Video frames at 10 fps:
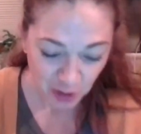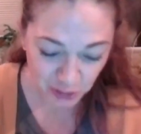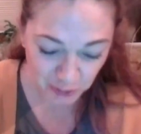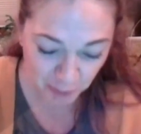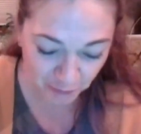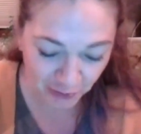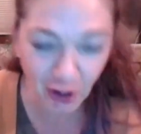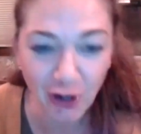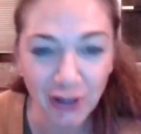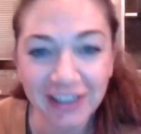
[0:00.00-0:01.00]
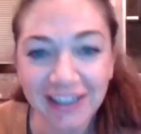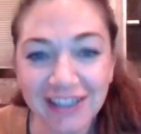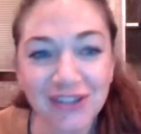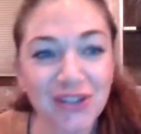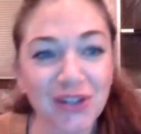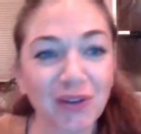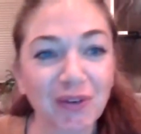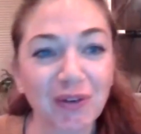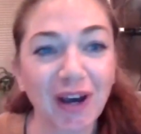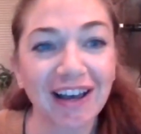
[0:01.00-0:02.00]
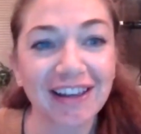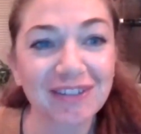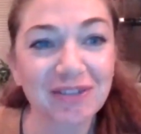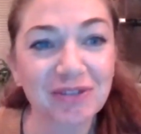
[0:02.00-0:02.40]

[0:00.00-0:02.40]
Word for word: just moving on into uh,